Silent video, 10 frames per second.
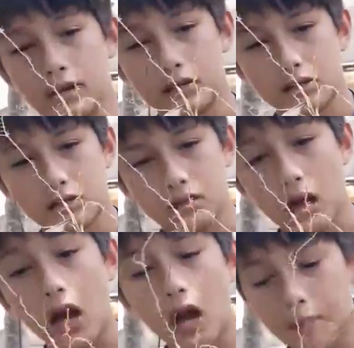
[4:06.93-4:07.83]
It's
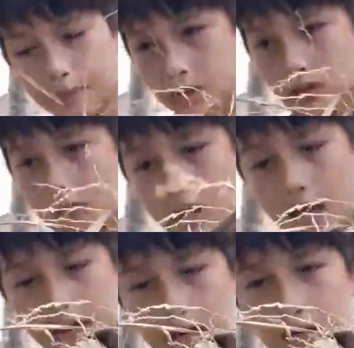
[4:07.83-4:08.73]
herbs,
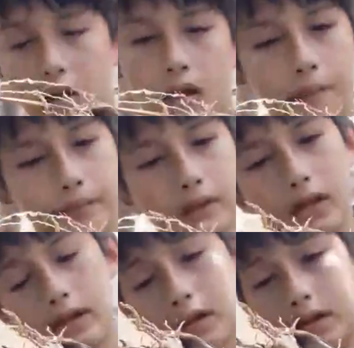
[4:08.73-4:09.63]
and
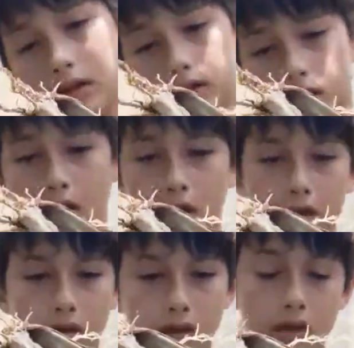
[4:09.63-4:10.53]
it can
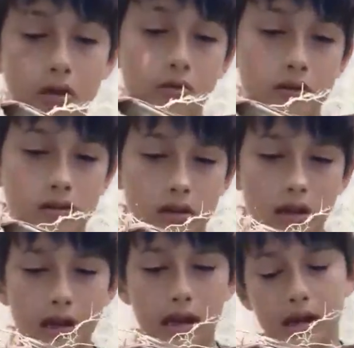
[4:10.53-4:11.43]
use
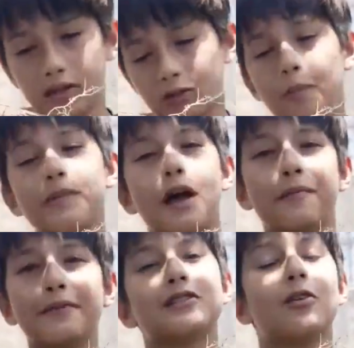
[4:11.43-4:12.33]
in tom
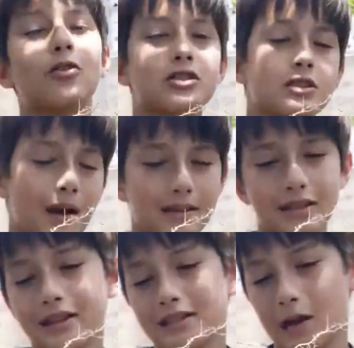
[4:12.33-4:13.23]
yums or
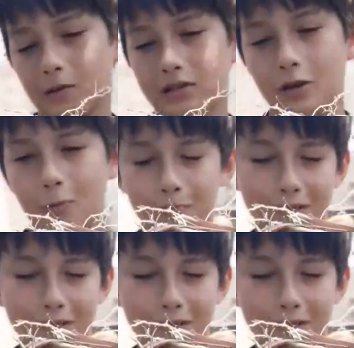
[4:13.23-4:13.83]
spicy and sour soup,